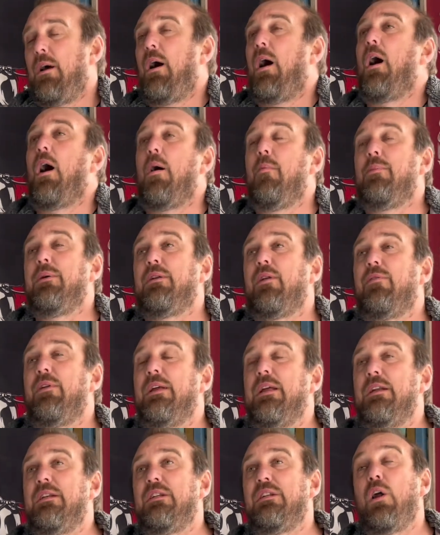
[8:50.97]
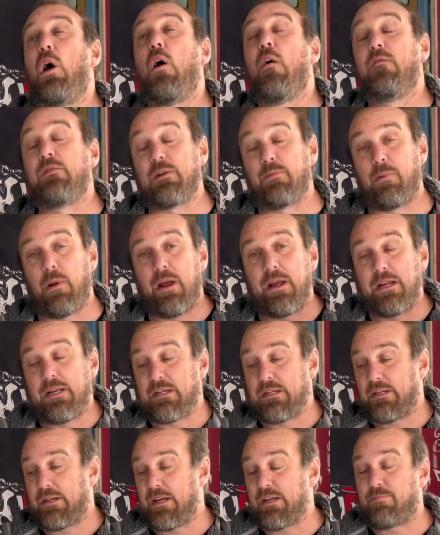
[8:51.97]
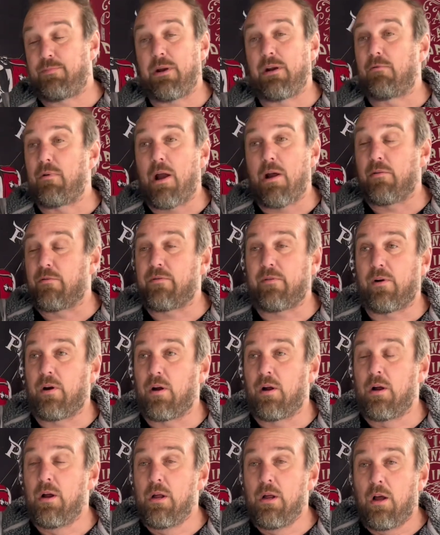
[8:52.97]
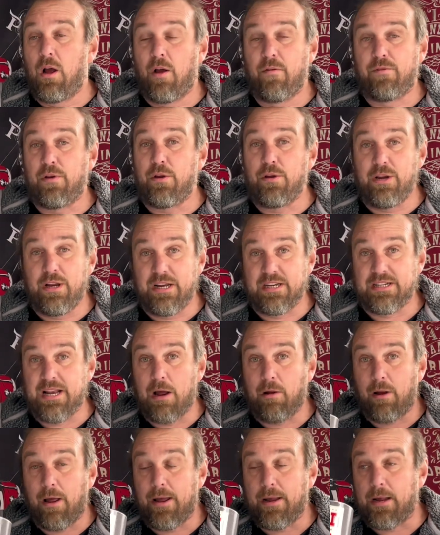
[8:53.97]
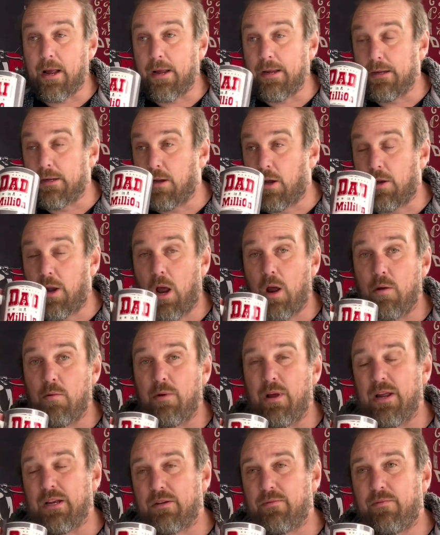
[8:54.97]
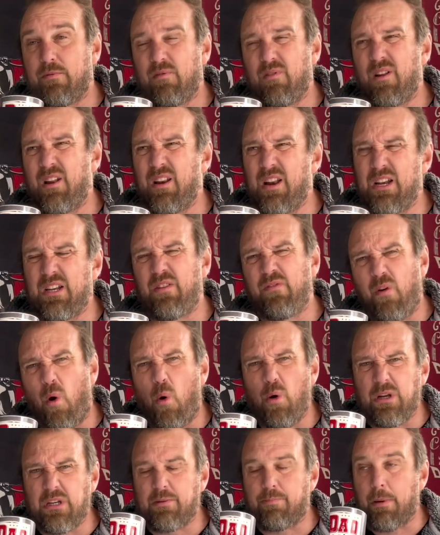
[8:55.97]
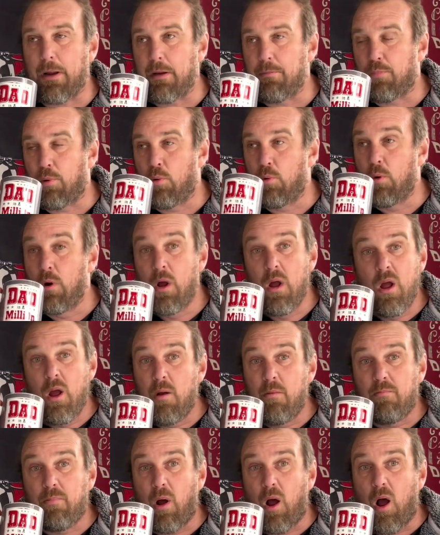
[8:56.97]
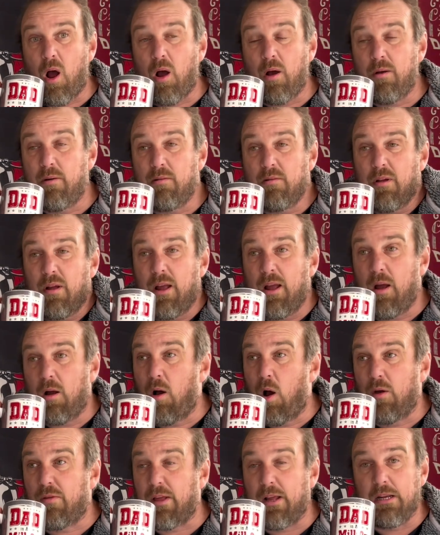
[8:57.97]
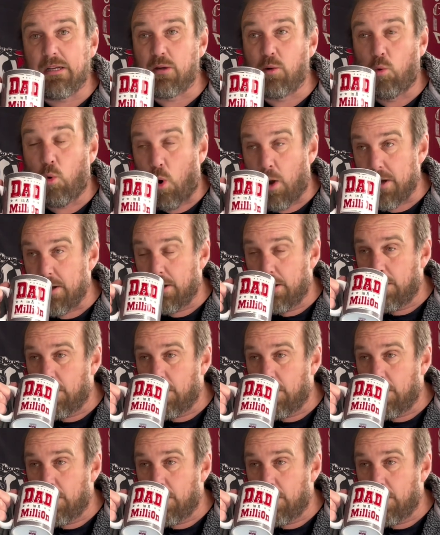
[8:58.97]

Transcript: uh, because I think it deserves a place. It's been around for a few years now, Layer Cake. I know it's a, it divides people, but I think it's all right.